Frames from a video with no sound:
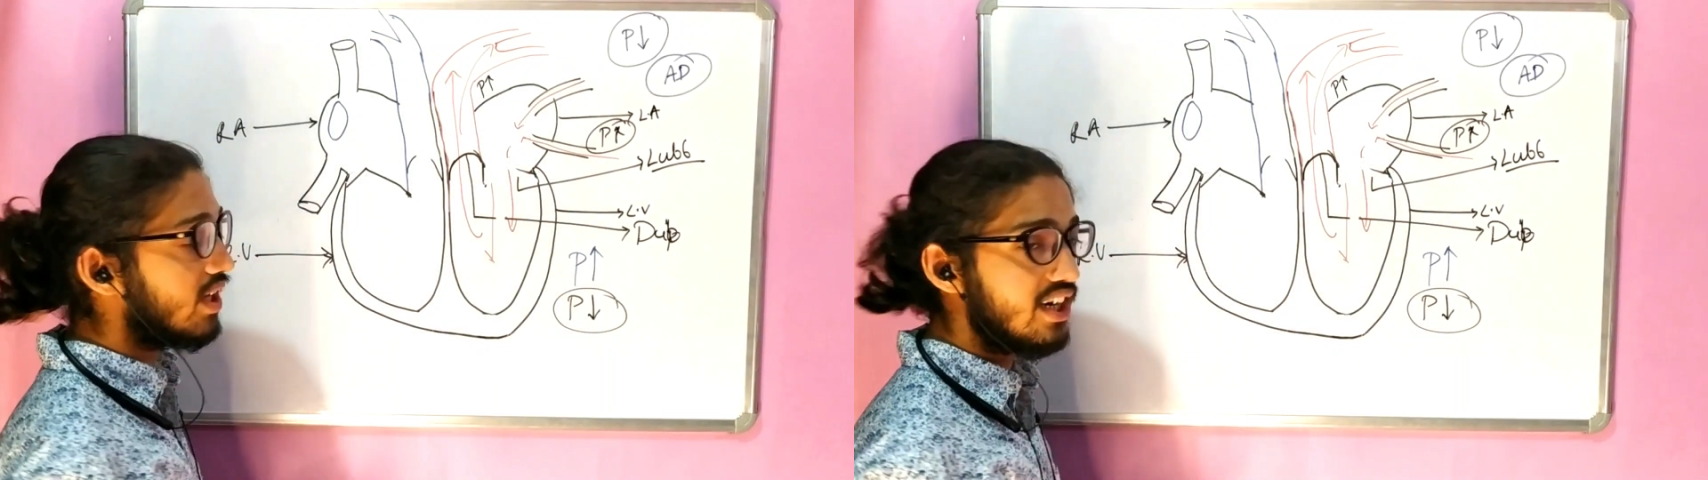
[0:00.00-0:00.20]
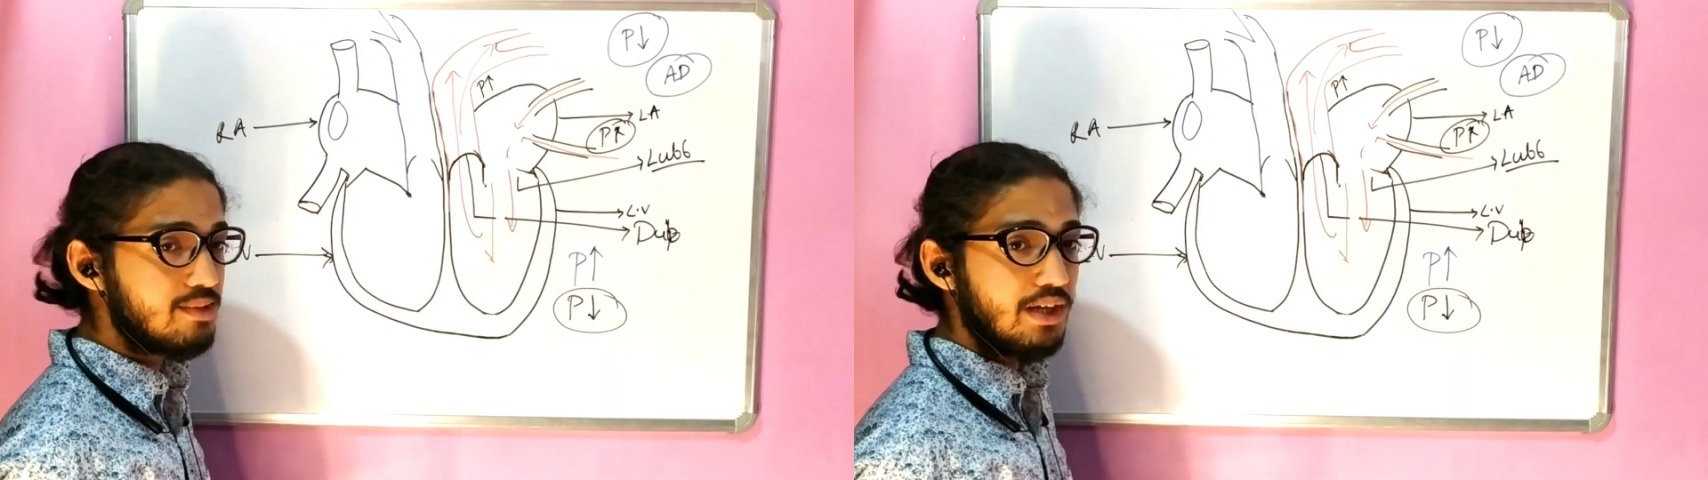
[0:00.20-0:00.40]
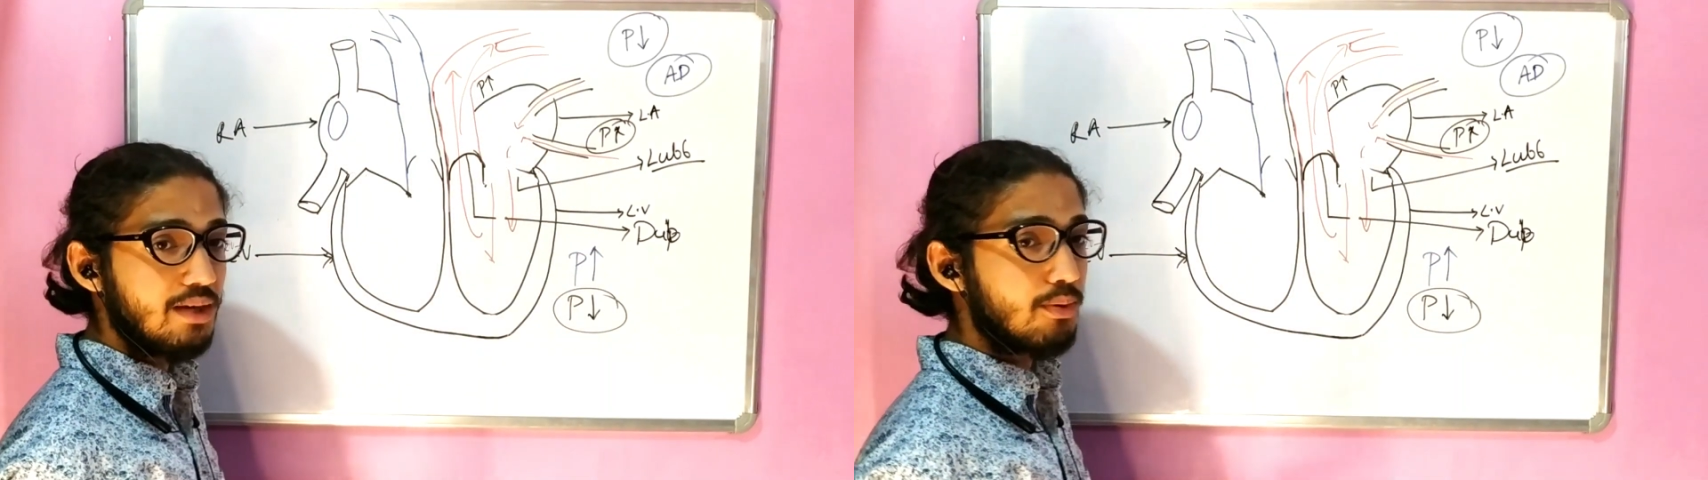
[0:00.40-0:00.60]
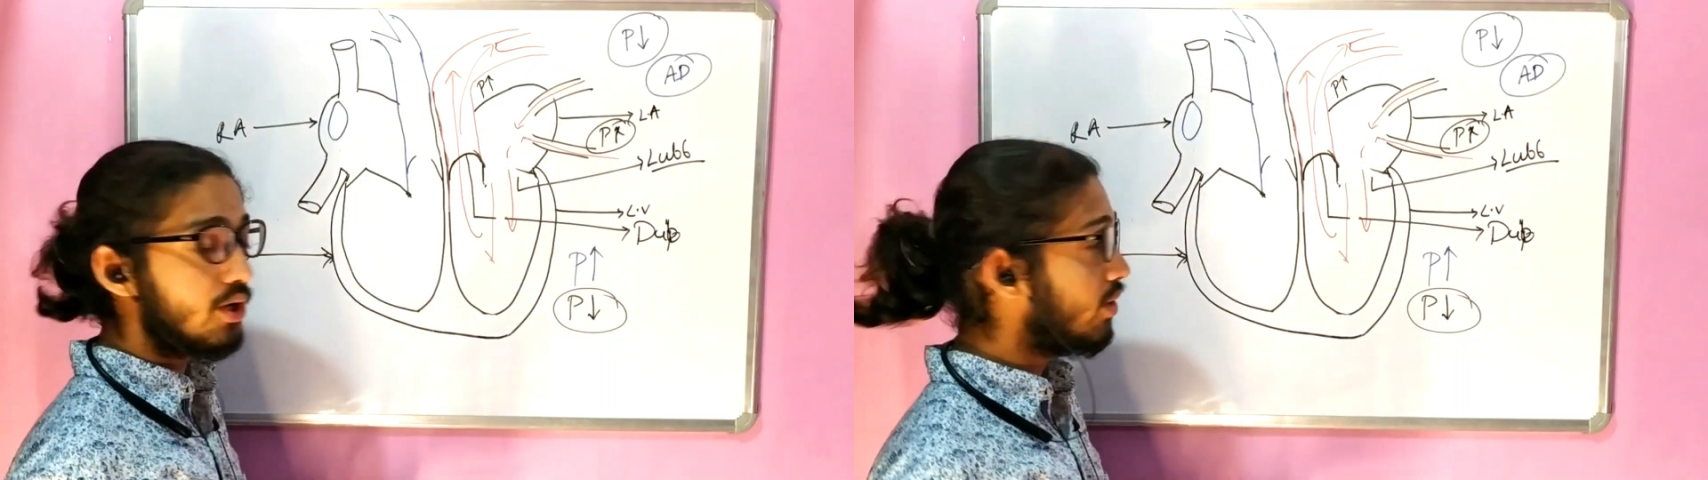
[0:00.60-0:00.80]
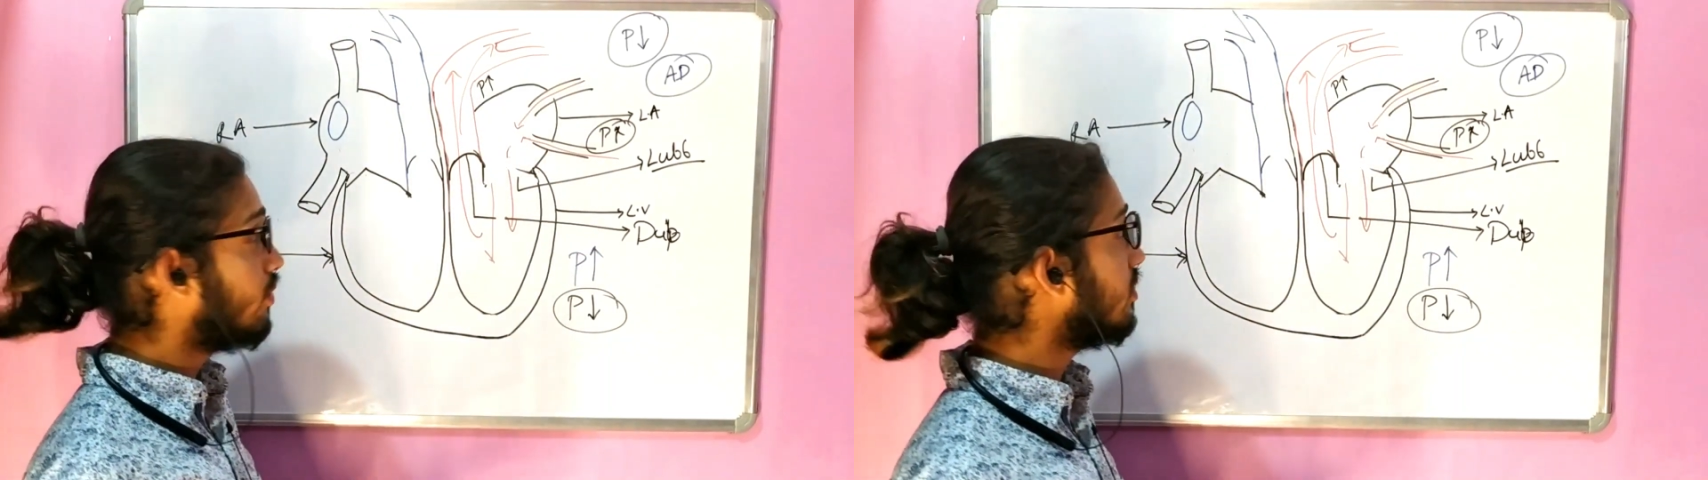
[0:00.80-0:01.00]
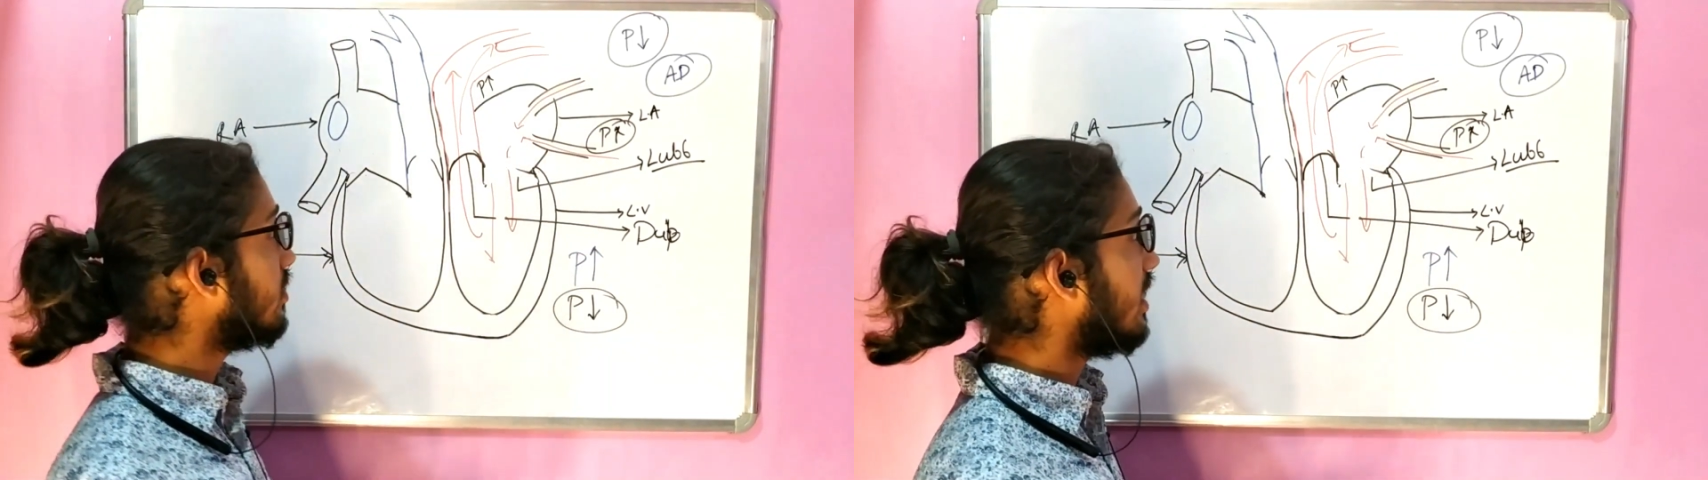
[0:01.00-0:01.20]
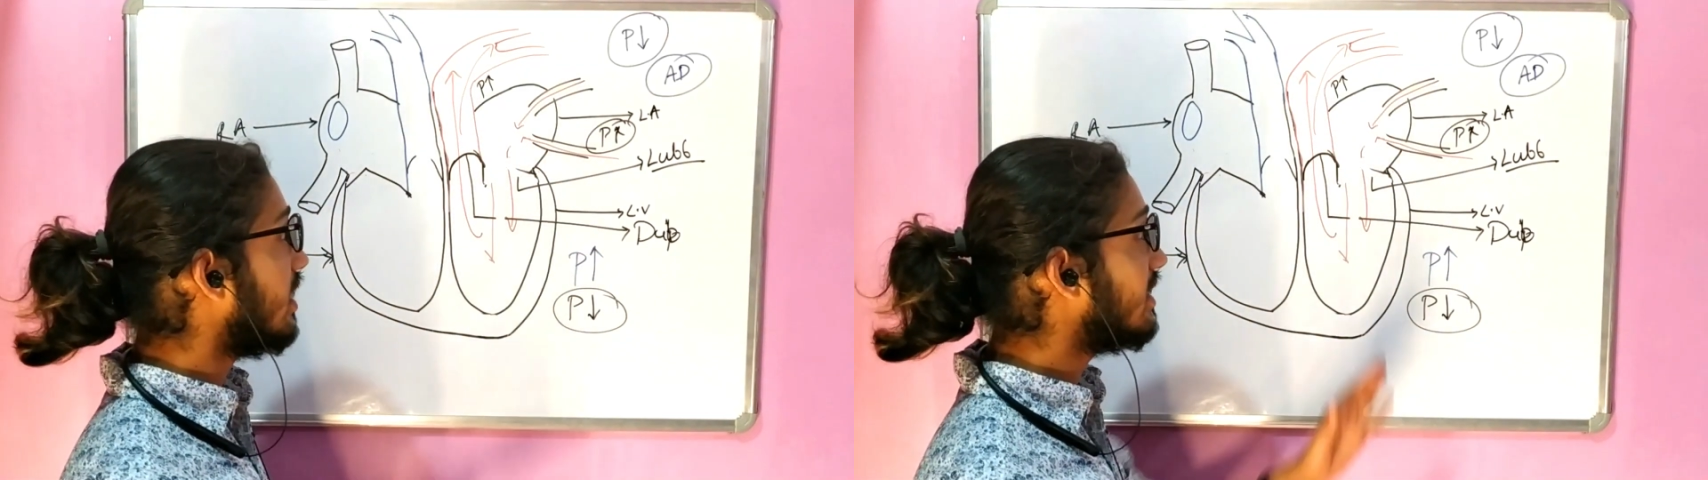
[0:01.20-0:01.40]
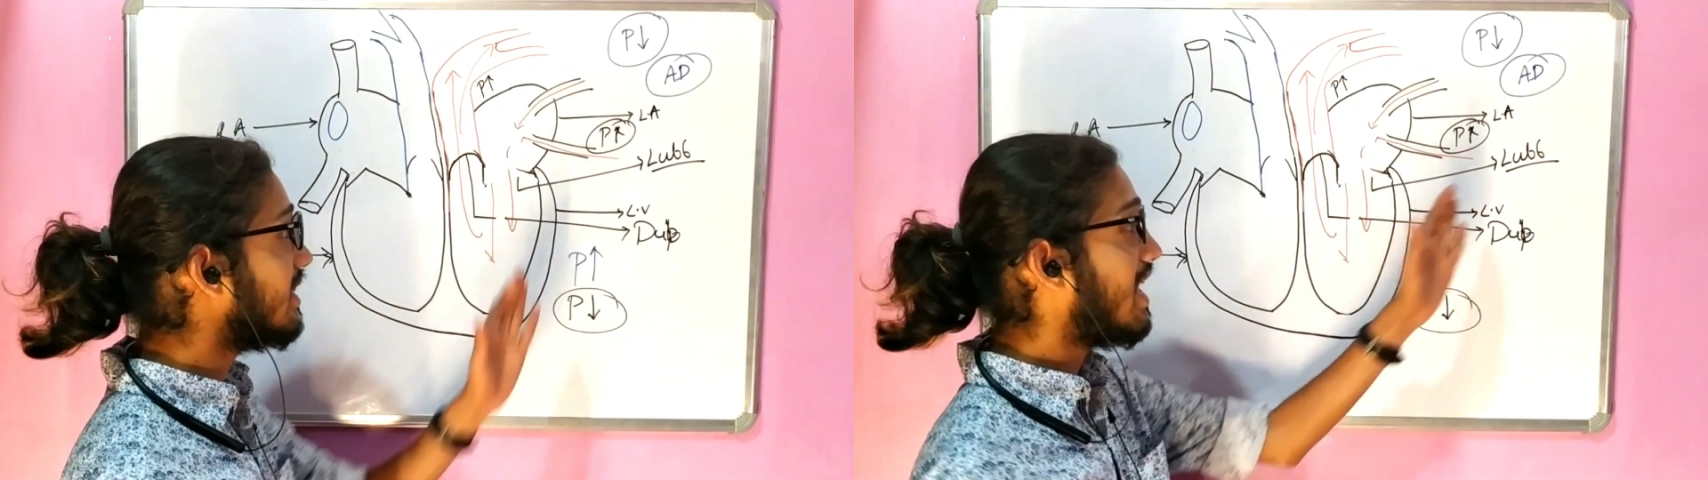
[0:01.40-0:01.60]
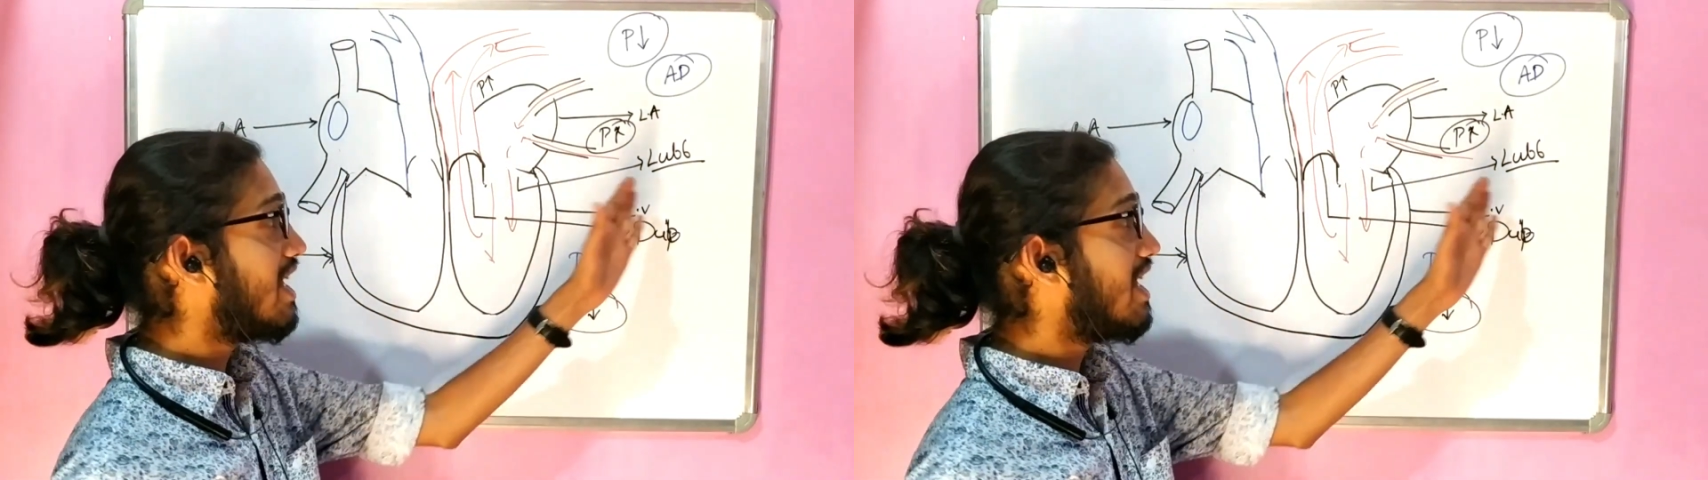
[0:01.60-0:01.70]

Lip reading: that is being produced is